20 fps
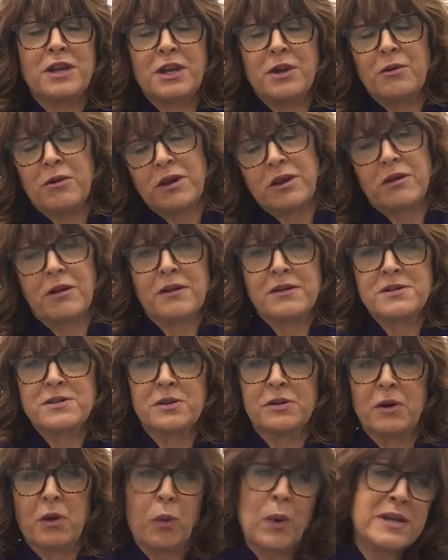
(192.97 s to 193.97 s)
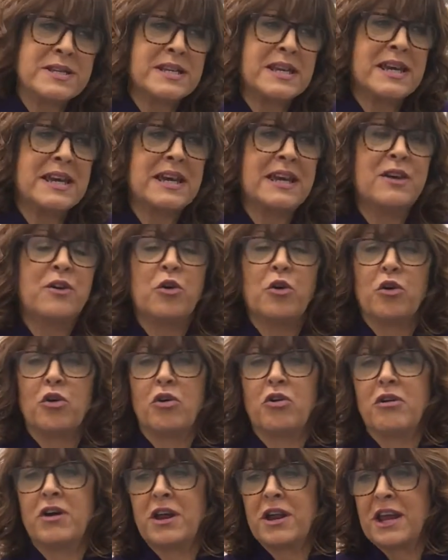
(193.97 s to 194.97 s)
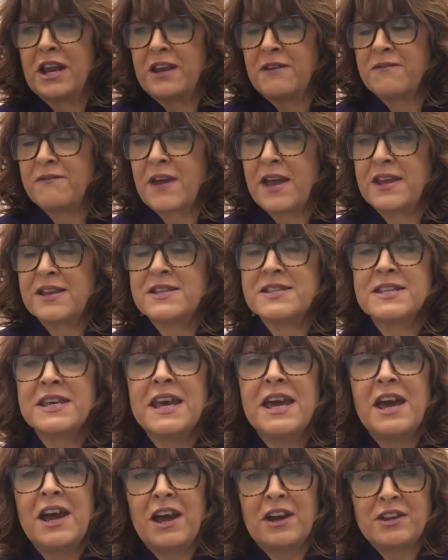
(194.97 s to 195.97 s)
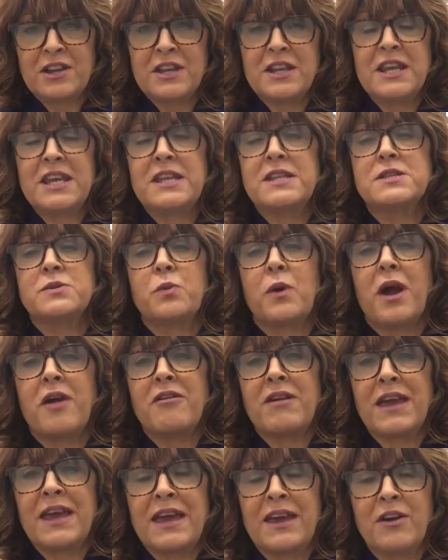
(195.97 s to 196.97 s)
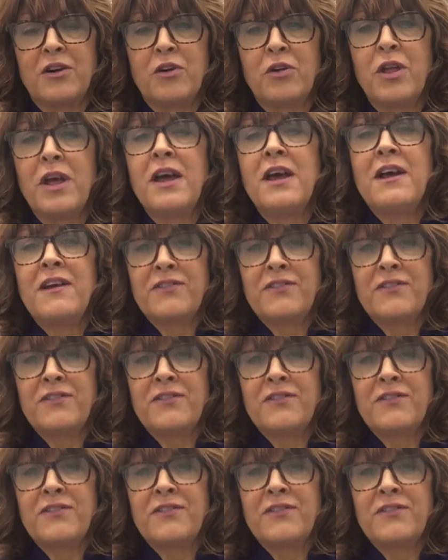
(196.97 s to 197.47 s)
you know, you're going to a wedding or an event and you need to wear a heel,